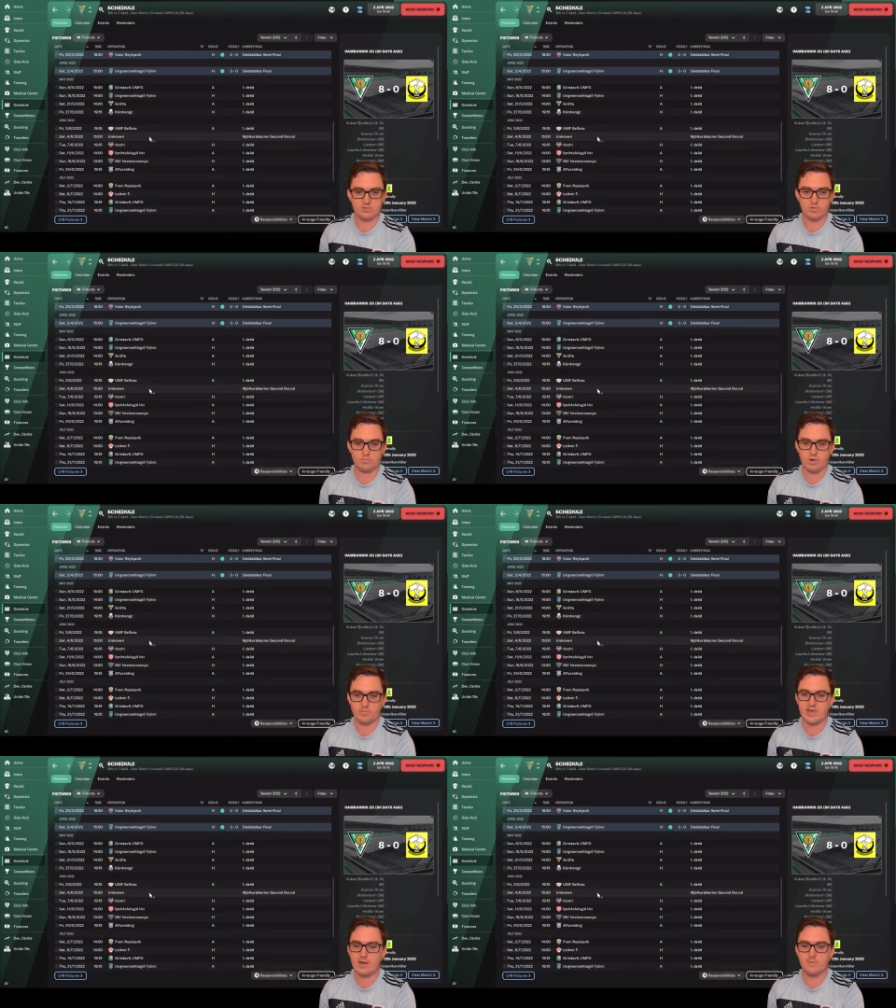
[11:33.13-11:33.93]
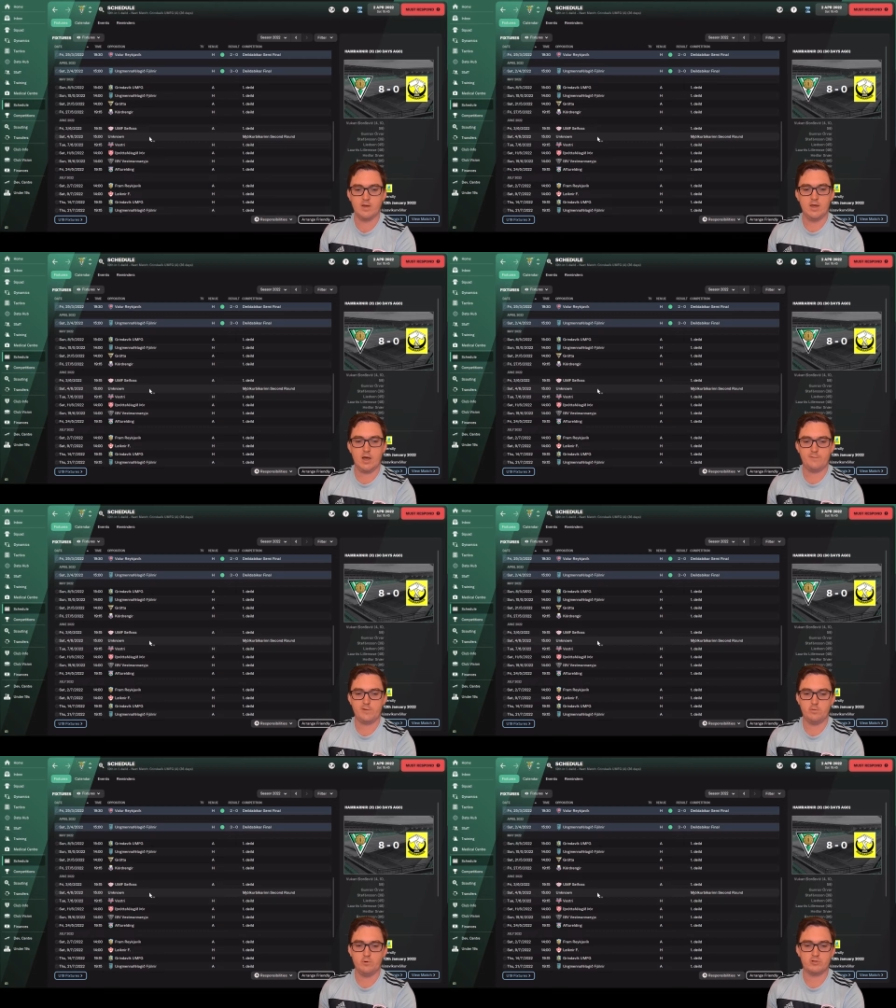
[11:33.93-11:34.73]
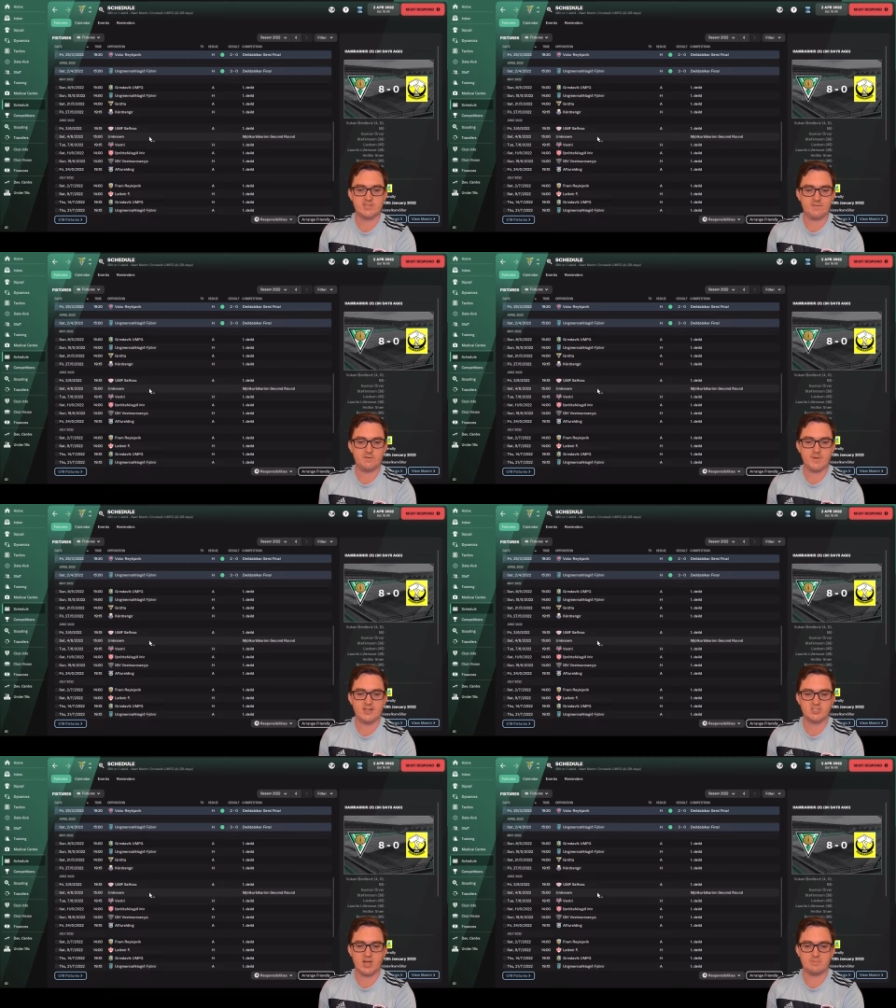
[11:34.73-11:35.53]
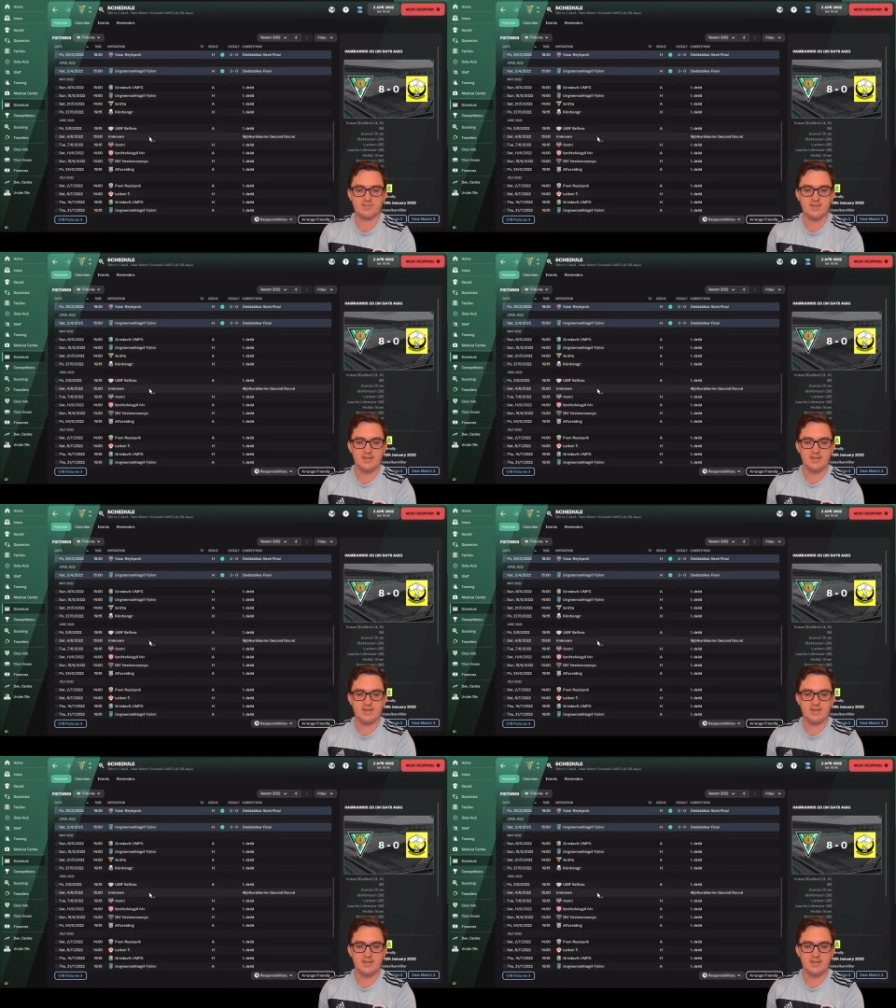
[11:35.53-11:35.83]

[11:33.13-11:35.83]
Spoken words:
and we'll probably have a few more tougher matchups